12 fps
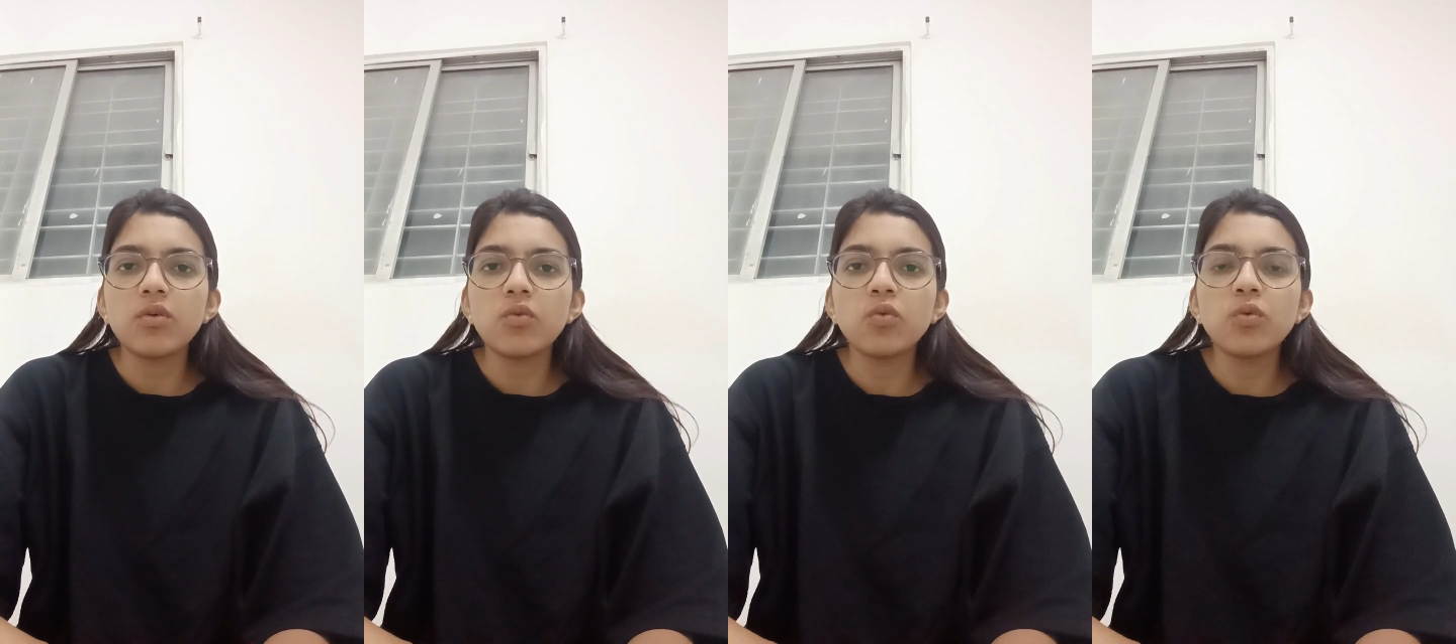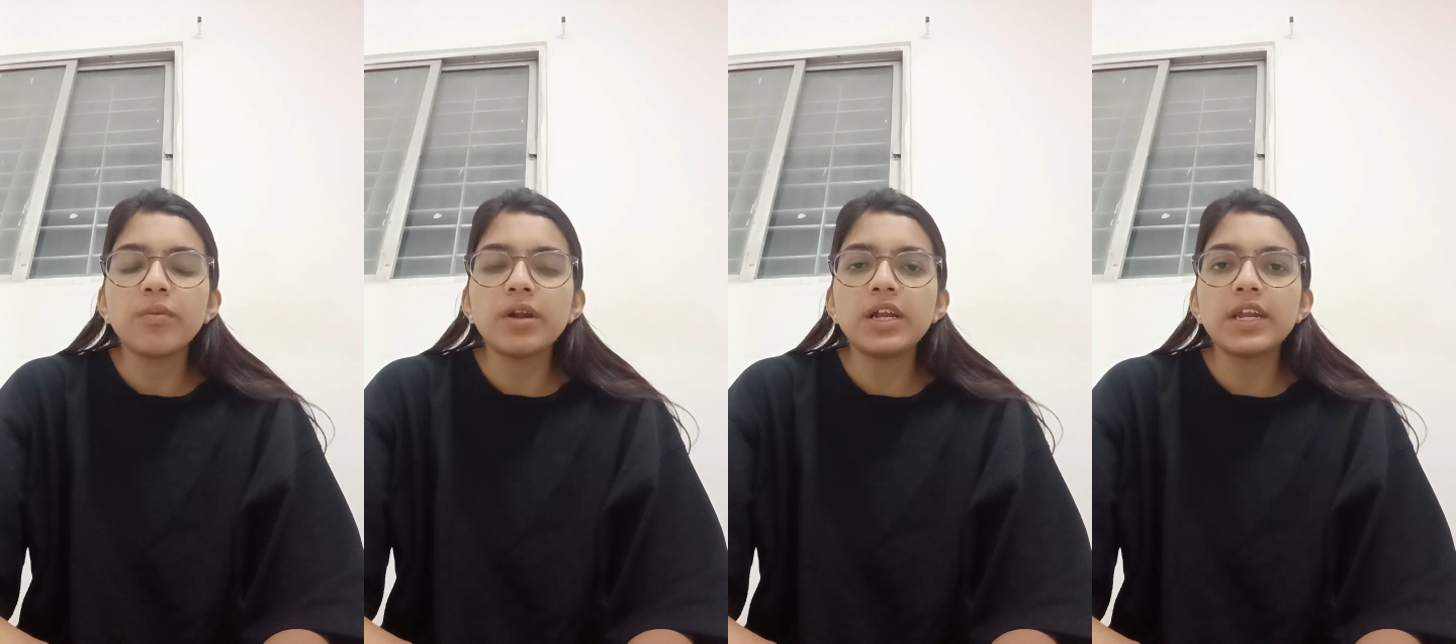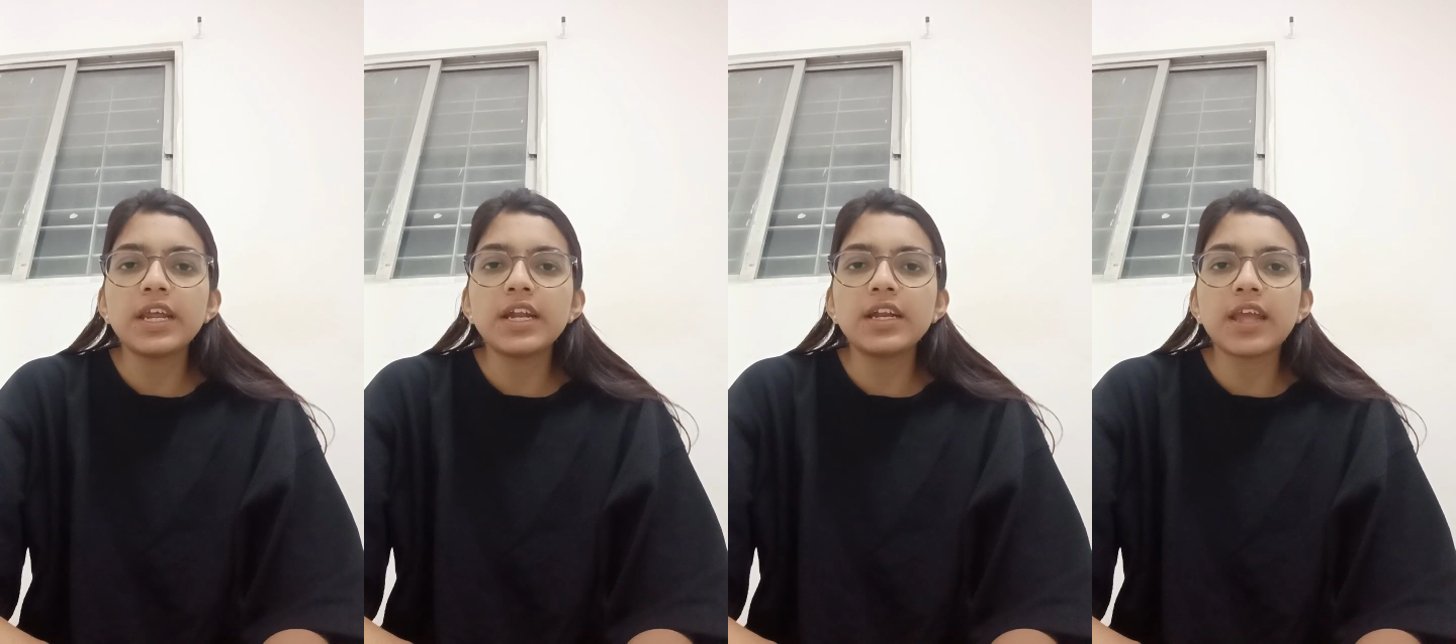woman
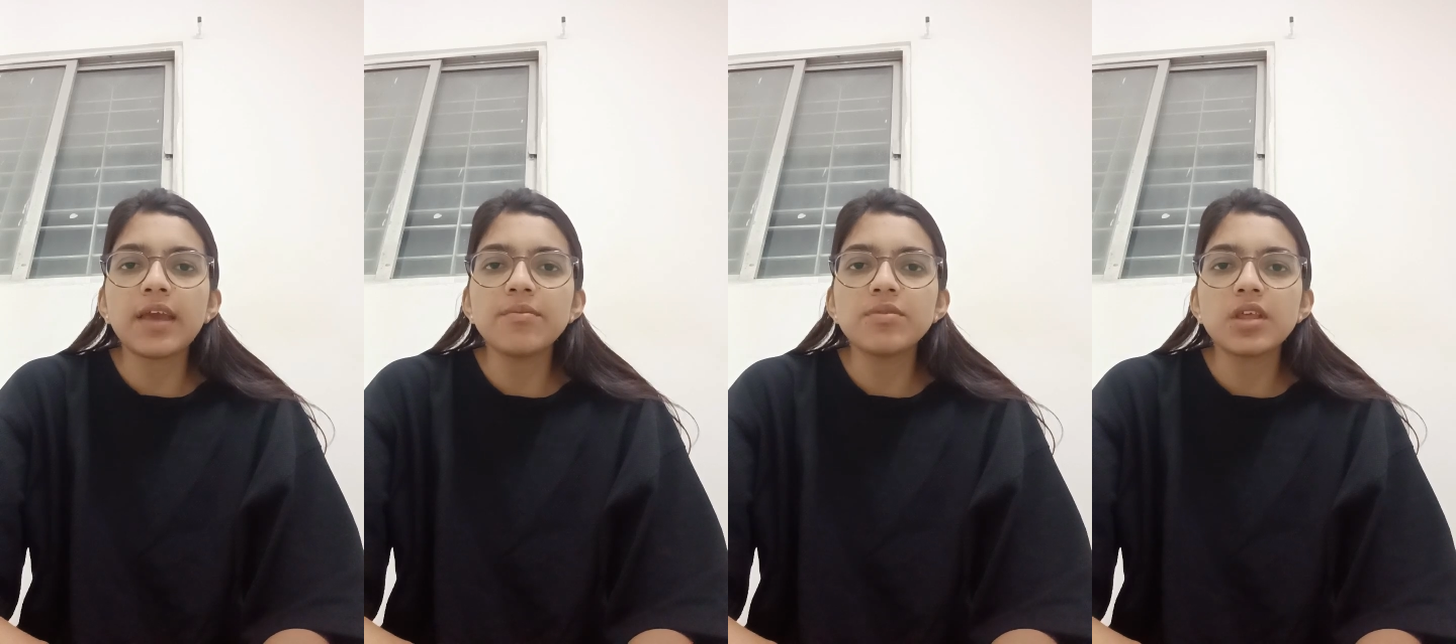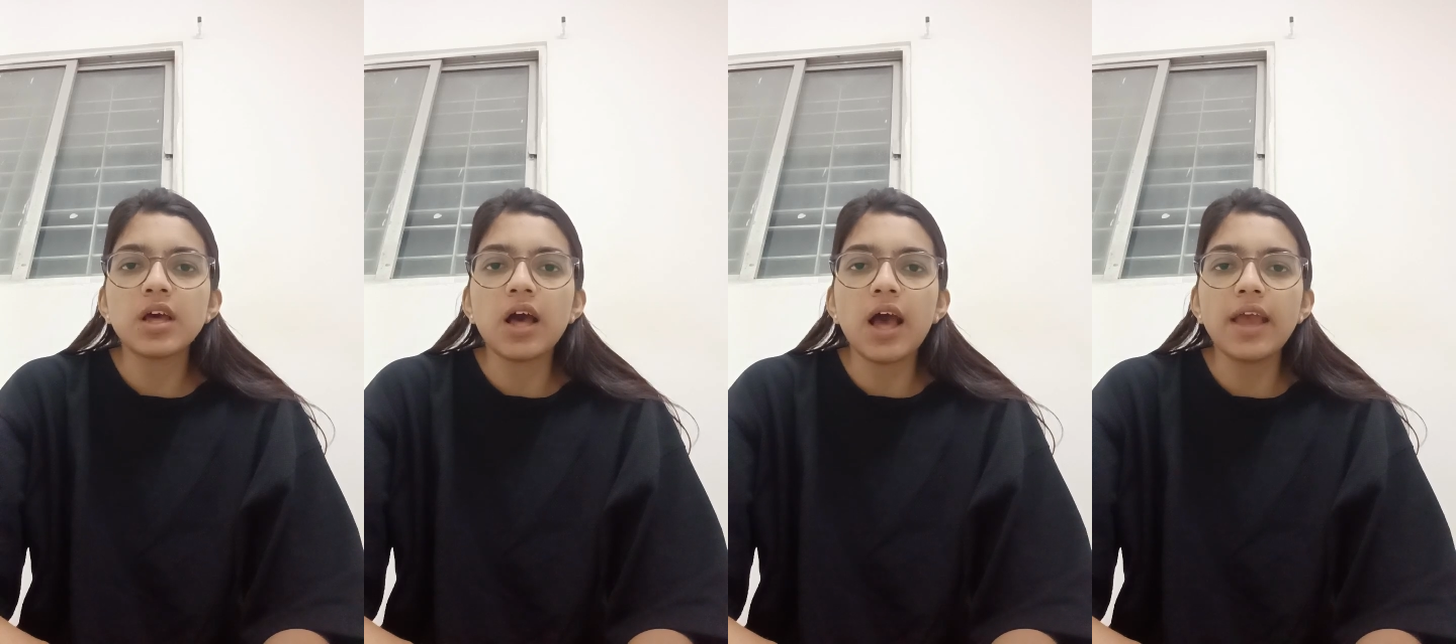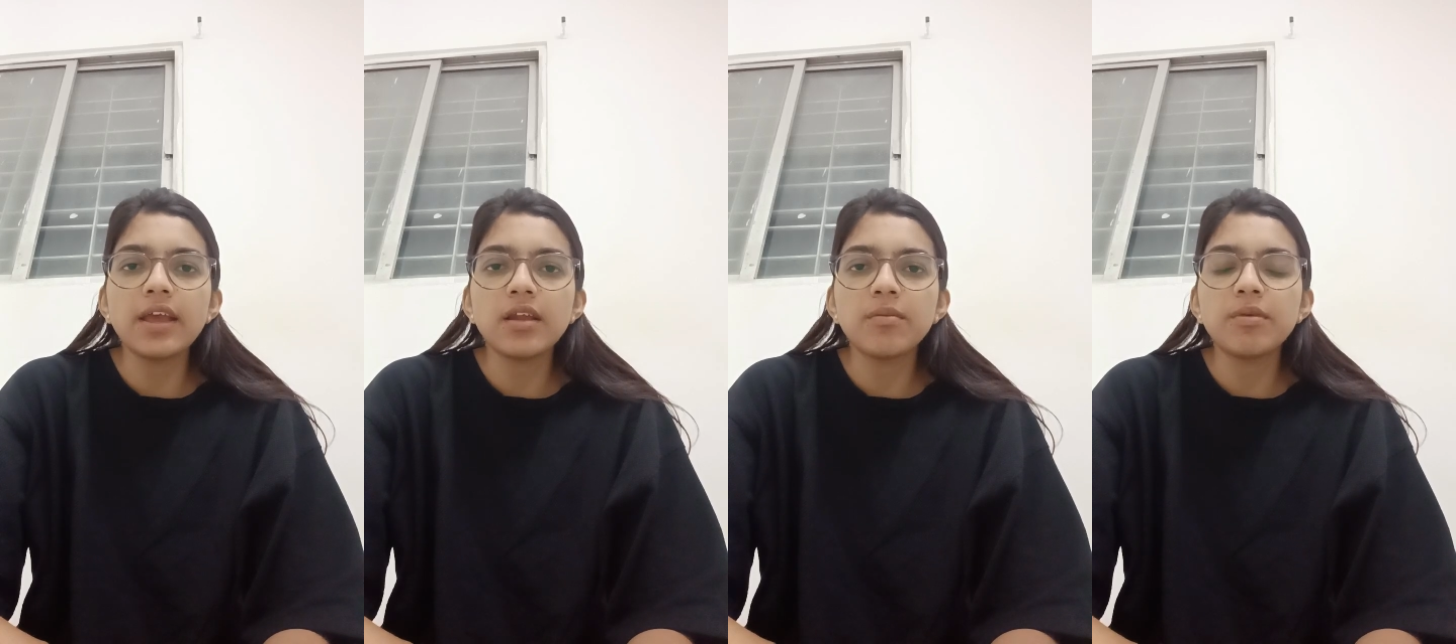10 times
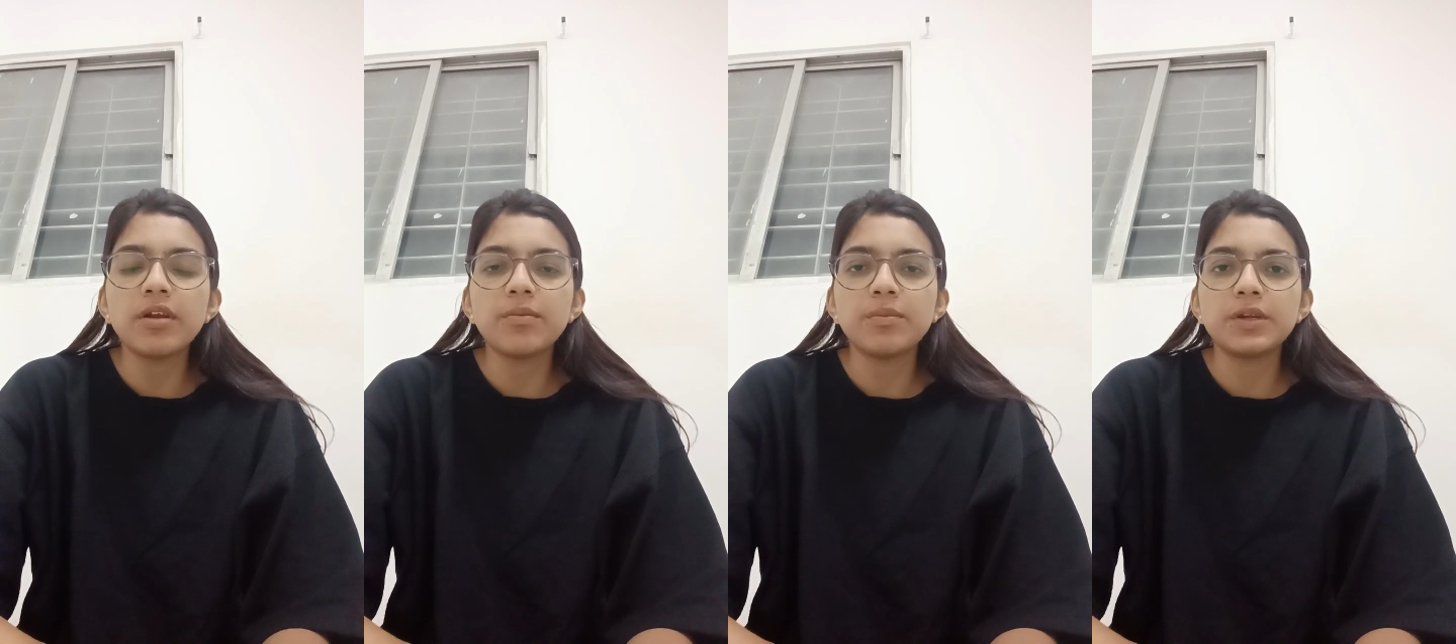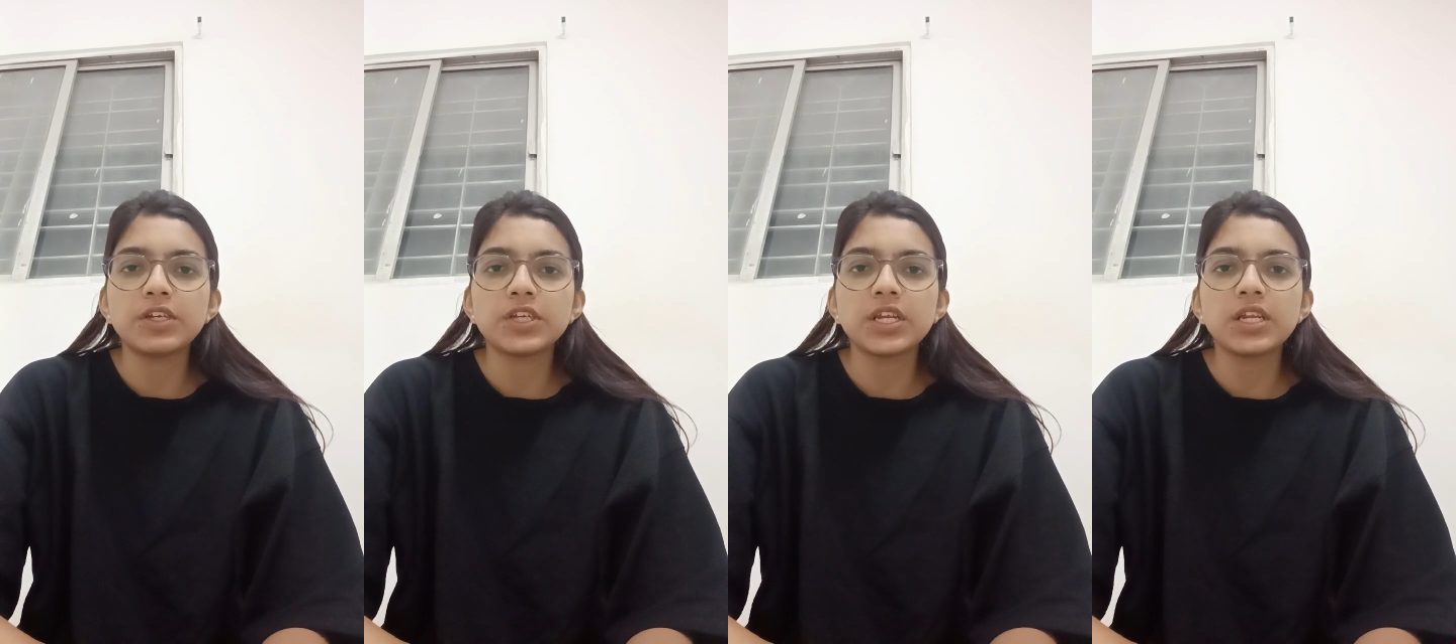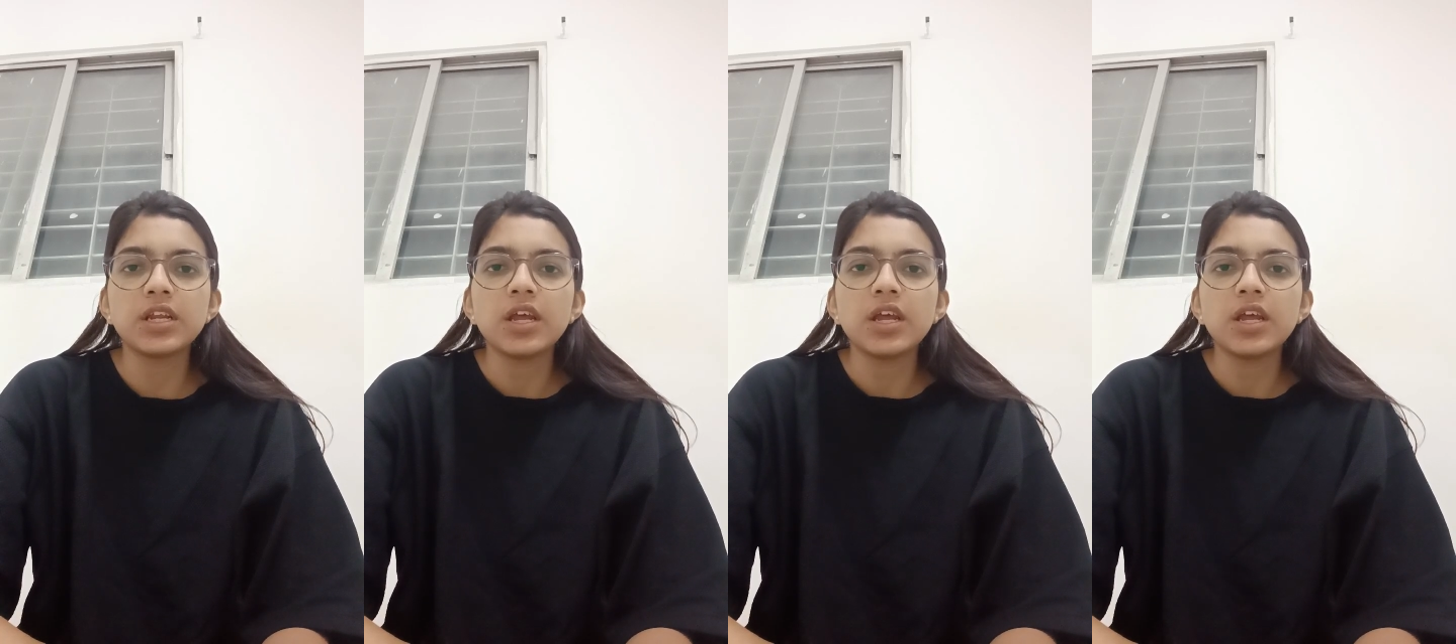higher blood pressure